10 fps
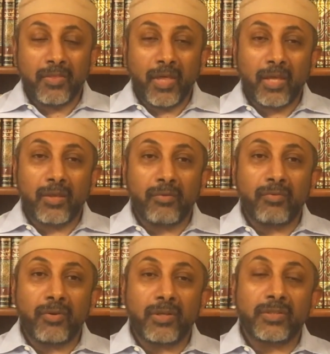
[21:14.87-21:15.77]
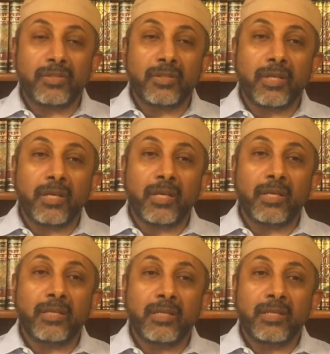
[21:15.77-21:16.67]
Thank you for listening.
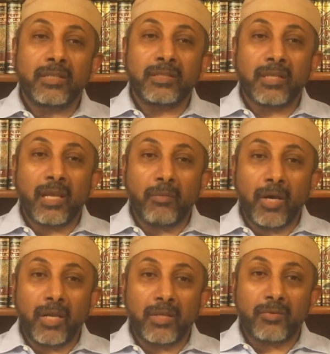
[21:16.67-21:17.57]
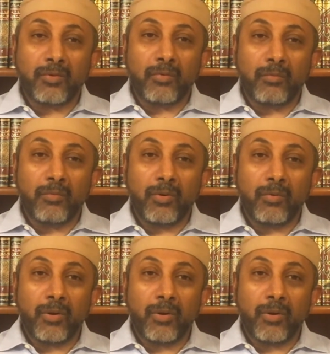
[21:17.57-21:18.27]
Assalamu alaikum